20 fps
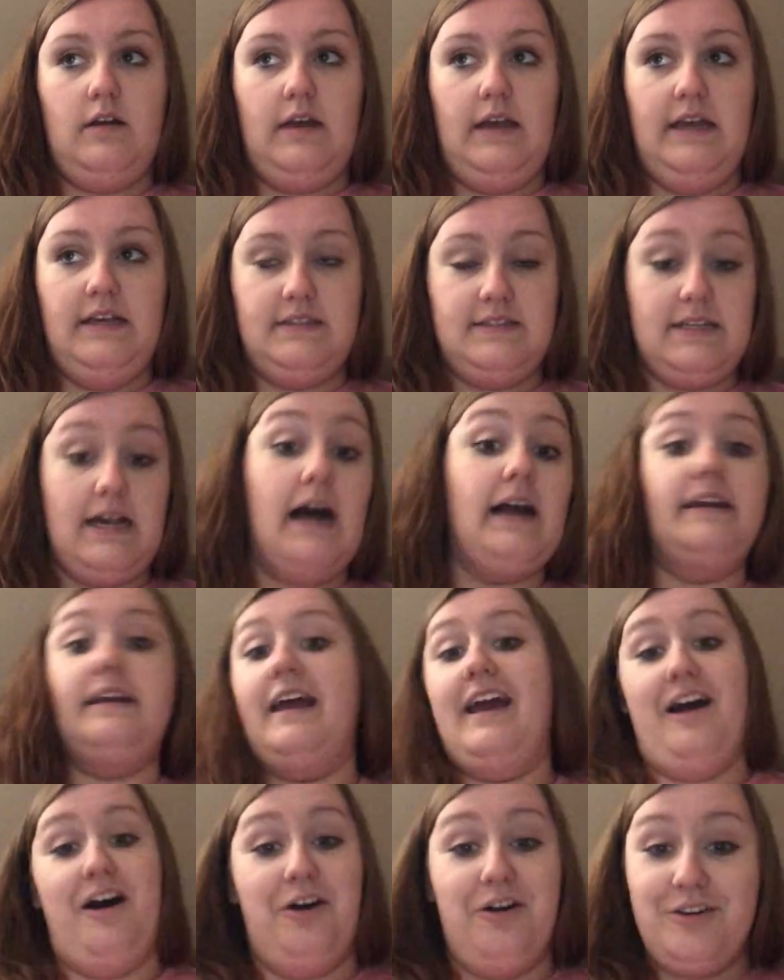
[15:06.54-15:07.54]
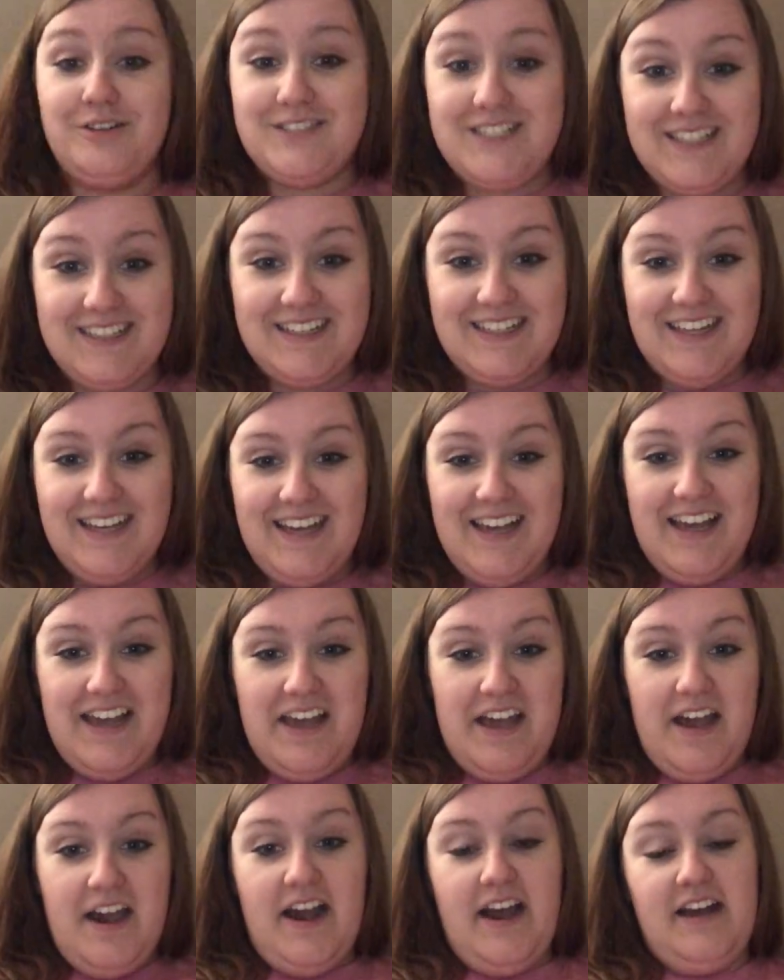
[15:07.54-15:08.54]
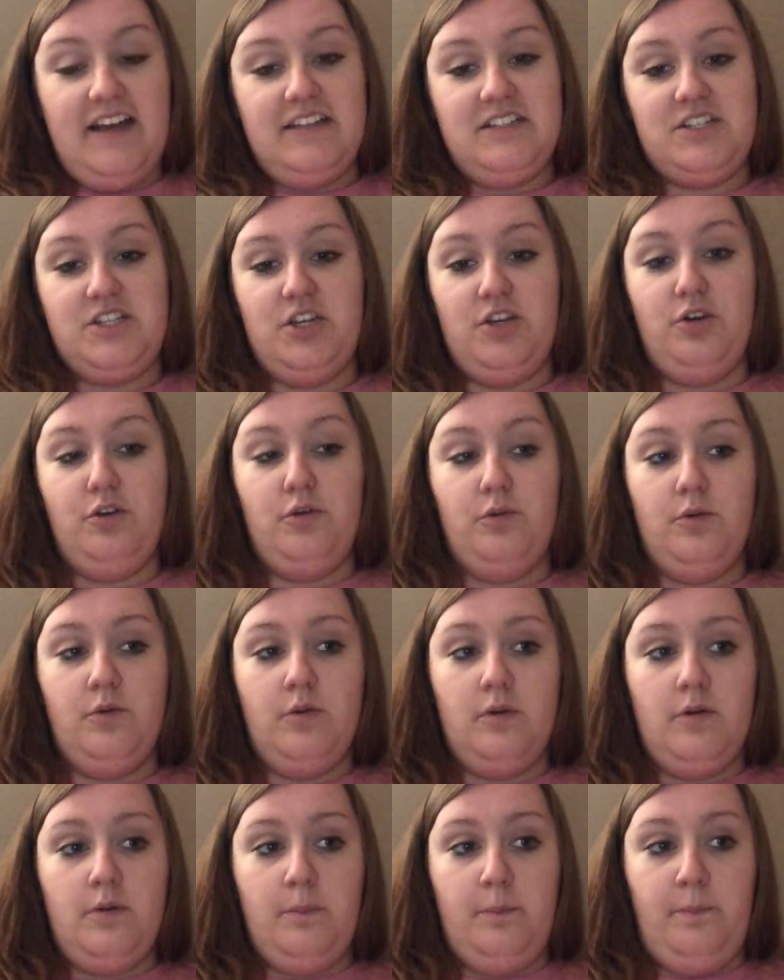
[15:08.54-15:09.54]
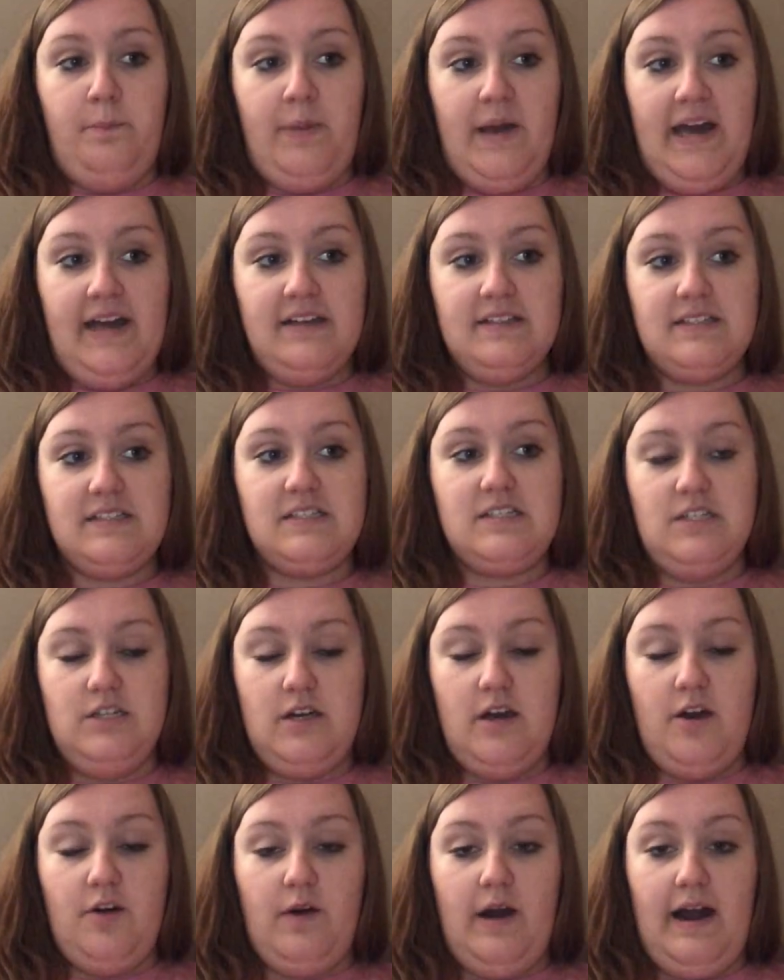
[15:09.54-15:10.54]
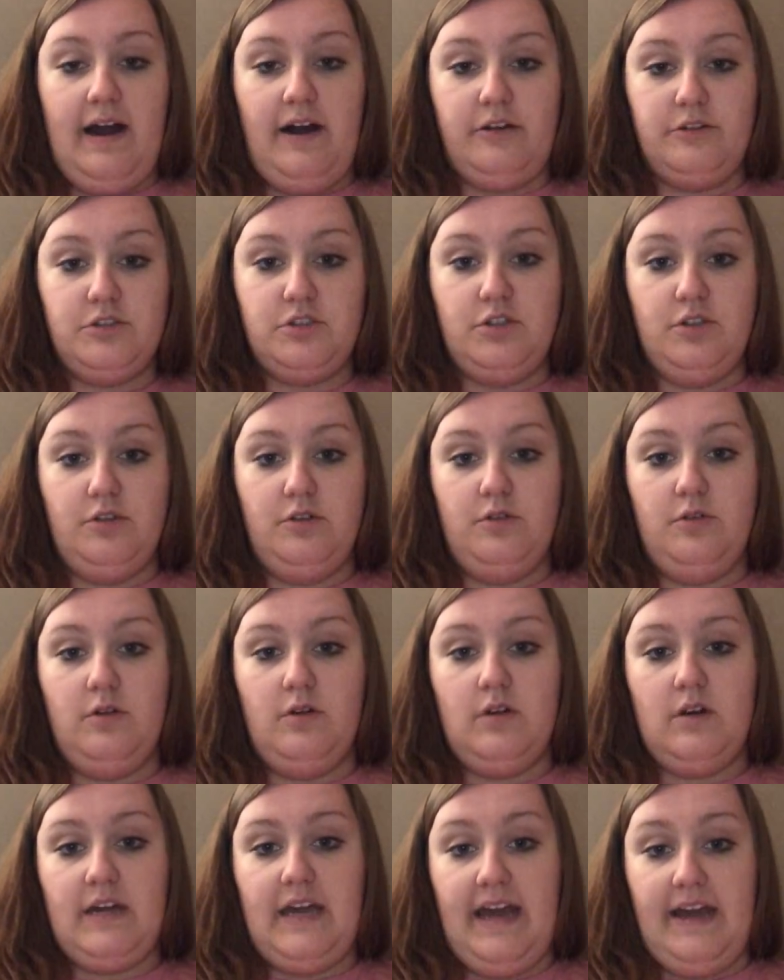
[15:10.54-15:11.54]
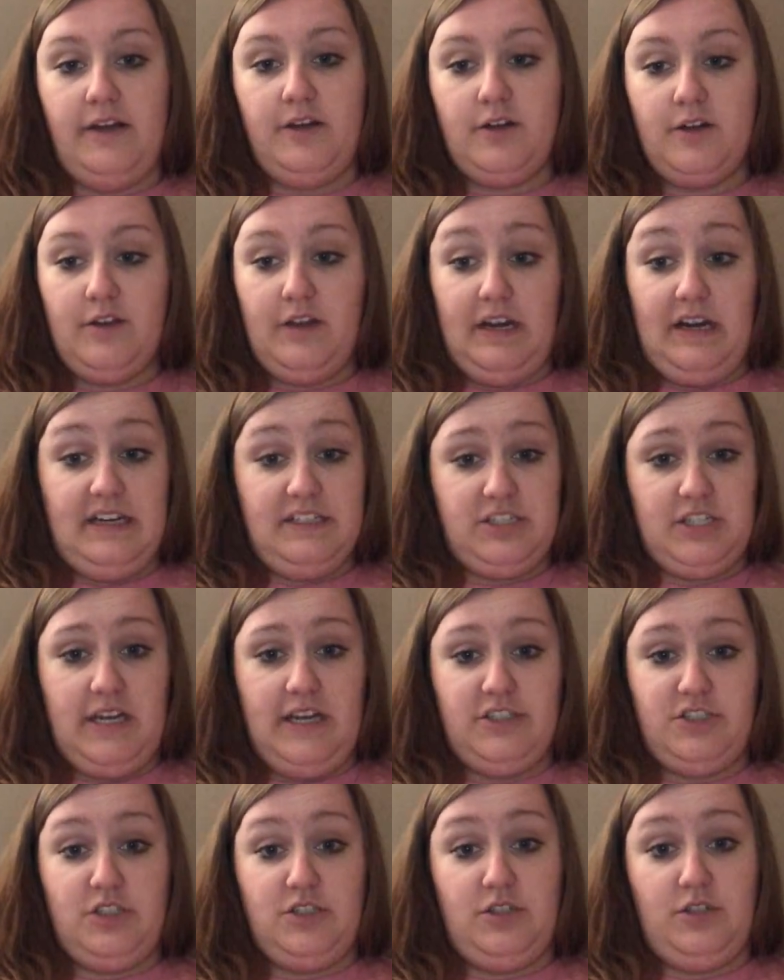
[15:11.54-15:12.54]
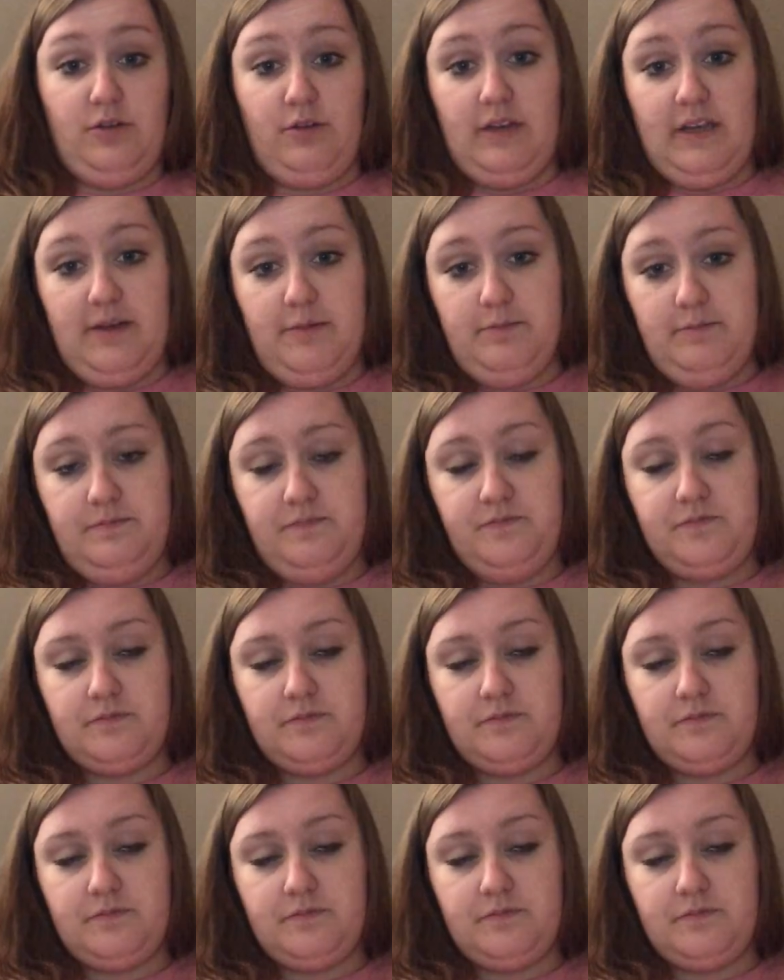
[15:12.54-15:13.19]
inside and out to best know how to cater their education to them.